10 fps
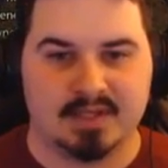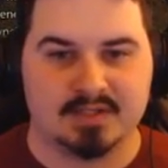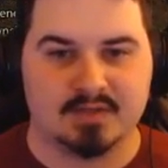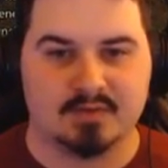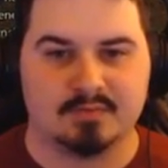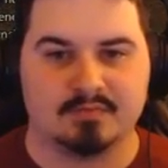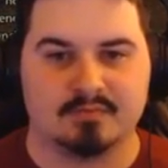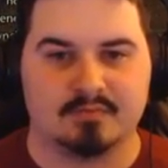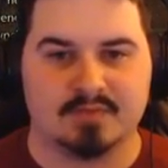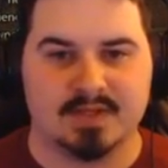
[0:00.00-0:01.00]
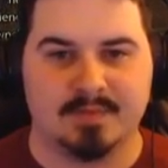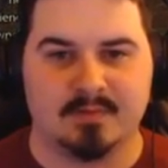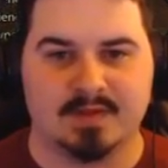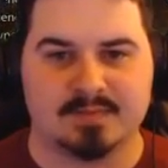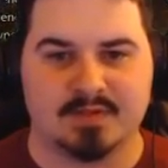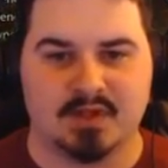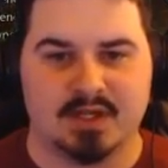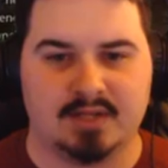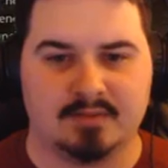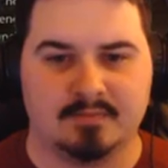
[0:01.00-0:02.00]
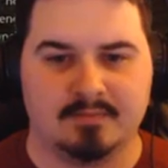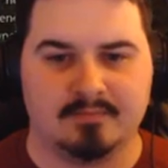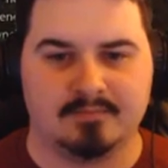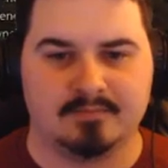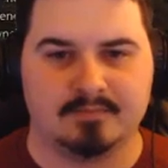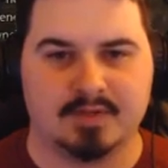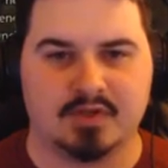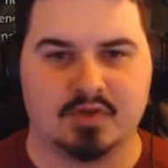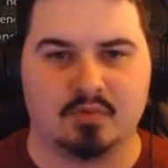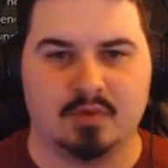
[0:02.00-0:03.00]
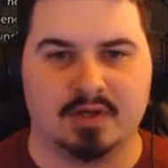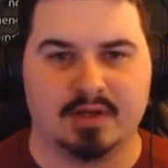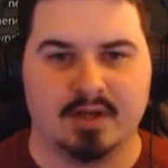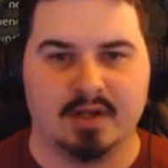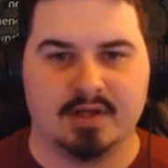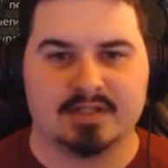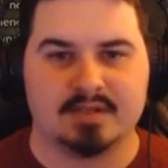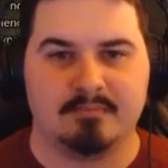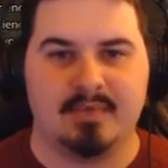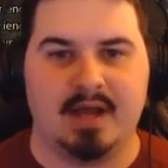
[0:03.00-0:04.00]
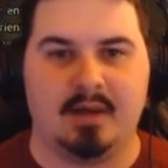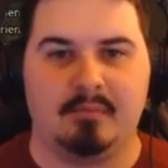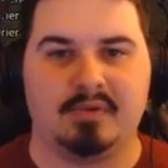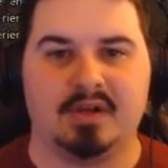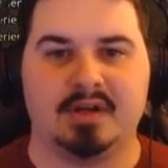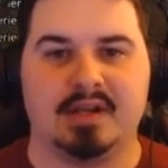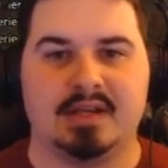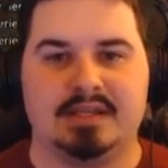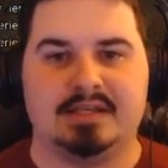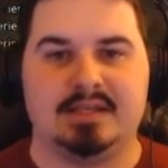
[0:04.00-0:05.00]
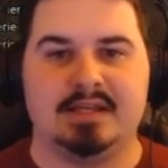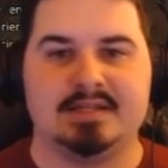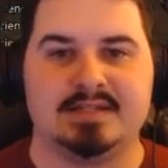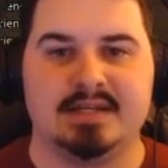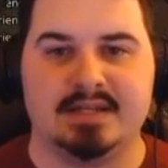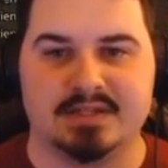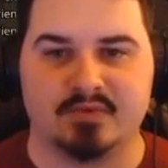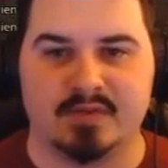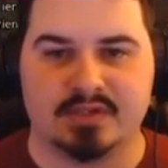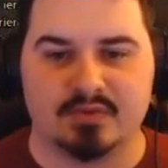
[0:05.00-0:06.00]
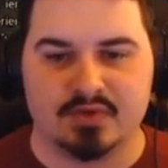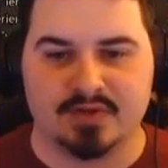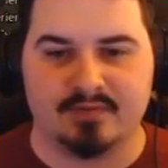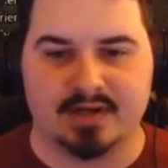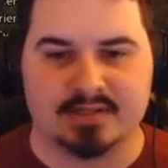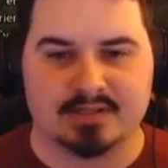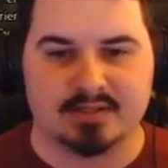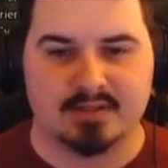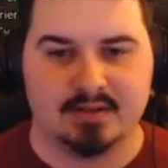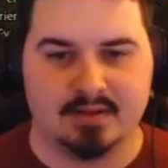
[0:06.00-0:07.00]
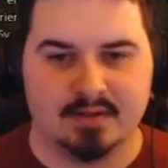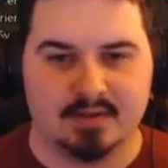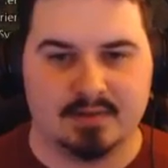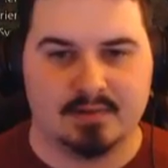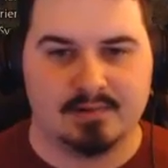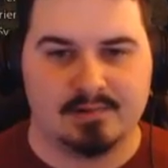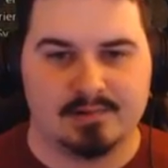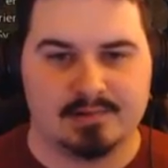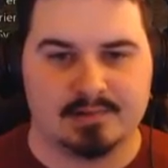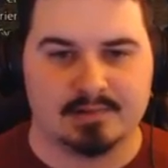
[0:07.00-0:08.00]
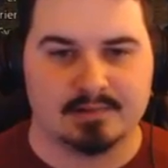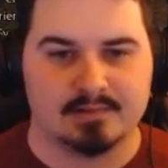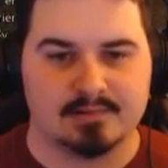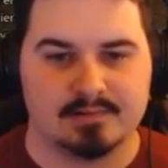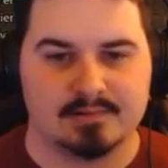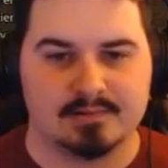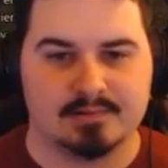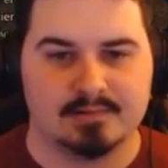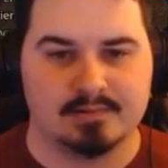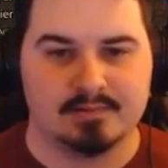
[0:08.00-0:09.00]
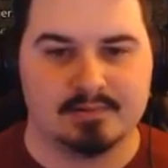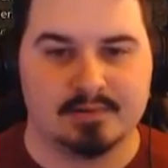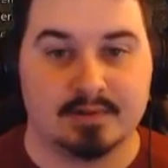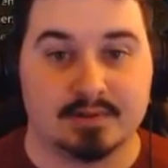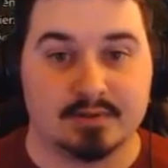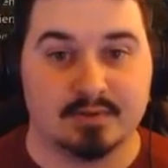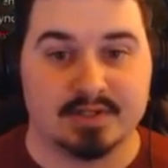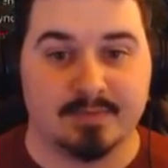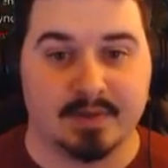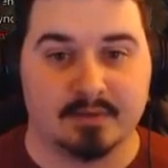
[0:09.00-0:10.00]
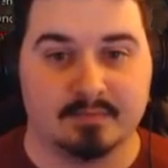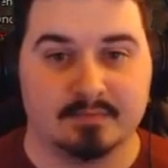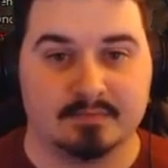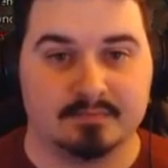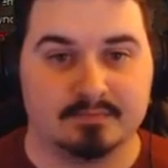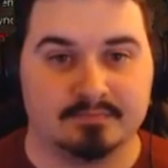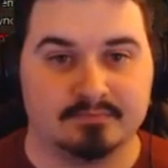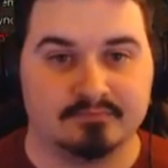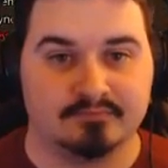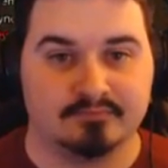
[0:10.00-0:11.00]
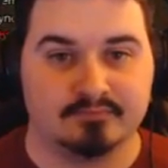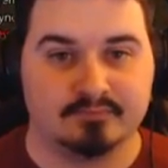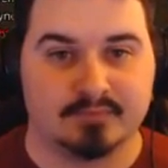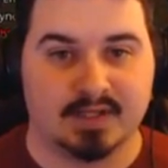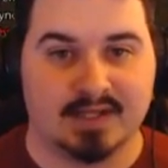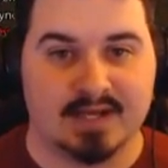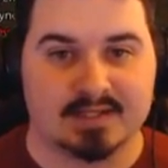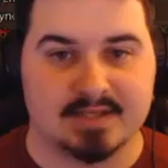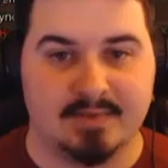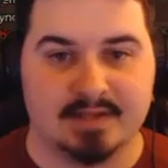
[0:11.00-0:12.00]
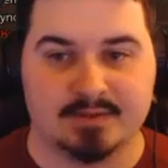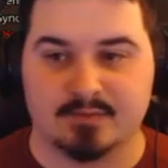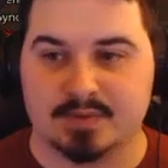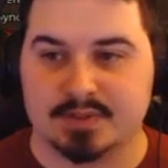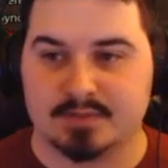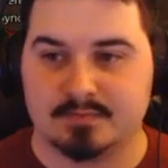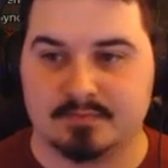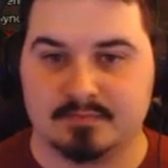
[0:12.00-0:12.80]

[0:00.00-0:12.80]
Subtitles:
He's doing something with this machine. Not sure what. It's a Mad Blood disease research device. Oh. It's doing something. At last, some answers.